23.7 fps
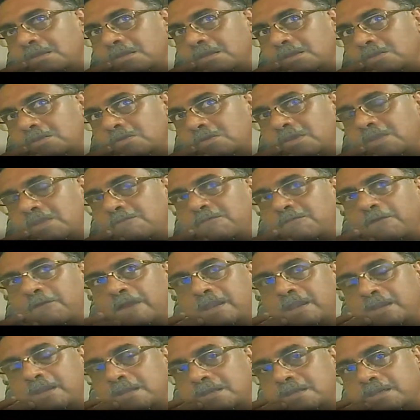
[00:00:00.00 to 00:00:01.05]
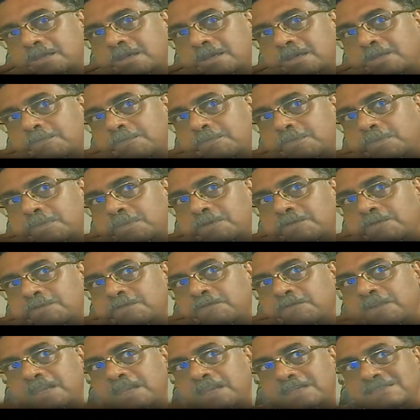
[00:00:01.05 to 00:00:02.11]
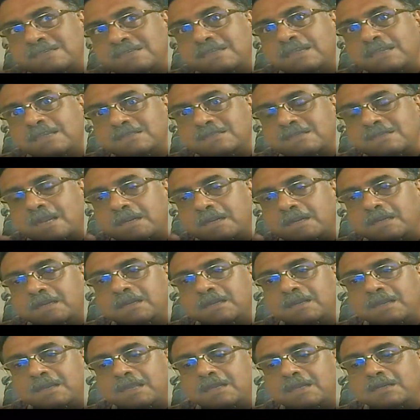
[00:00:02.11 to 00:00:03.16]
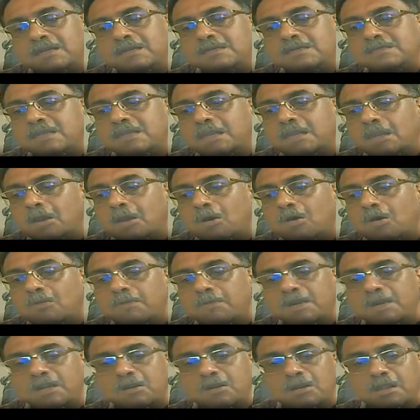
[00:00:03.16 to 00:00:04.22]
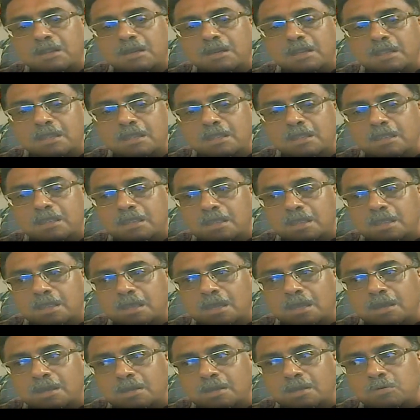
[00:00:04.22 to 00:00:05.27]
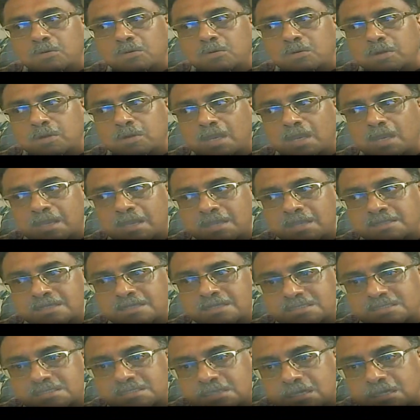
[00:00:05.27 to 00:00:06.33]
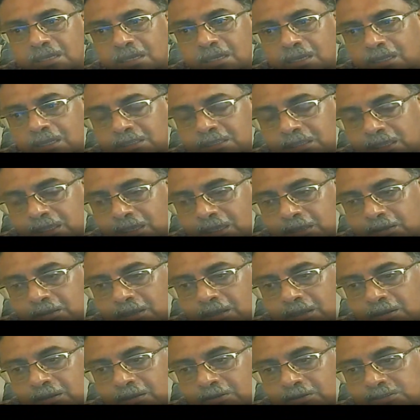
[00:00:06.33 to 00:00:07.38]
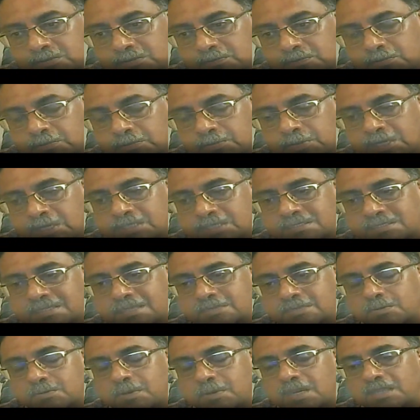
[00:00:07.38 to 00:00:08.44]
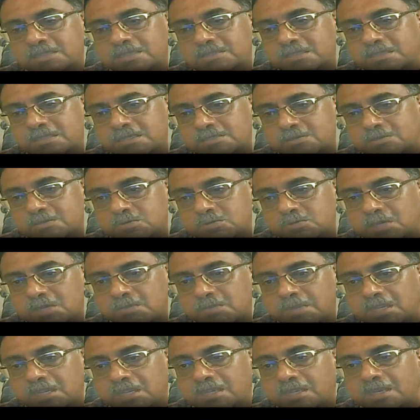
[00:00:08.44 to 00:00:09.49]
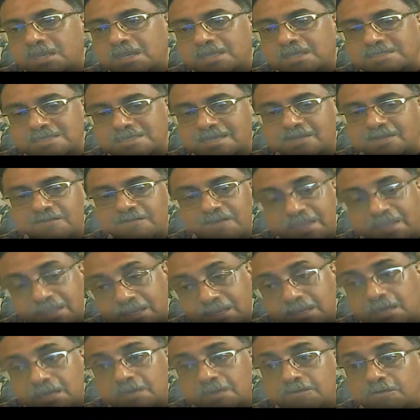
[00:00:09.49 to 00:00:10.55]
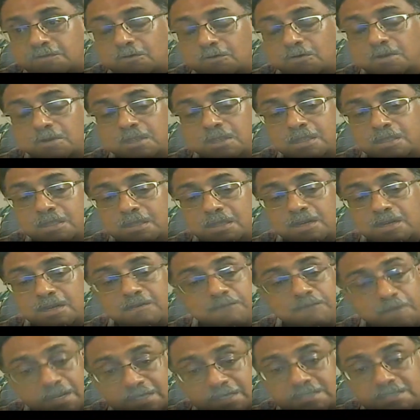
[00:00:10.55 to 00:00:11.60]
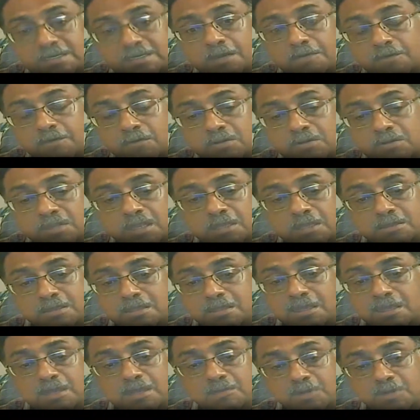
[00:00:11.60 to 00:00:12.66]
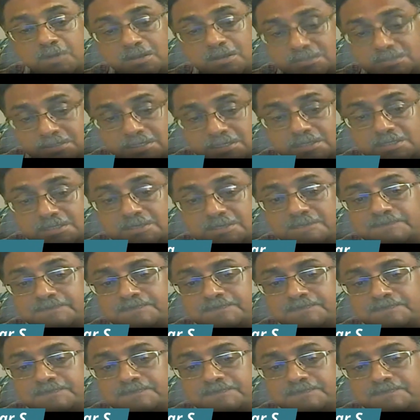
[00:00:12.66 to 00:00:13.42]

you can find very serious content creators in law, particularly who engages the press as well as the social media as their vehicle for reflection of their thinking process.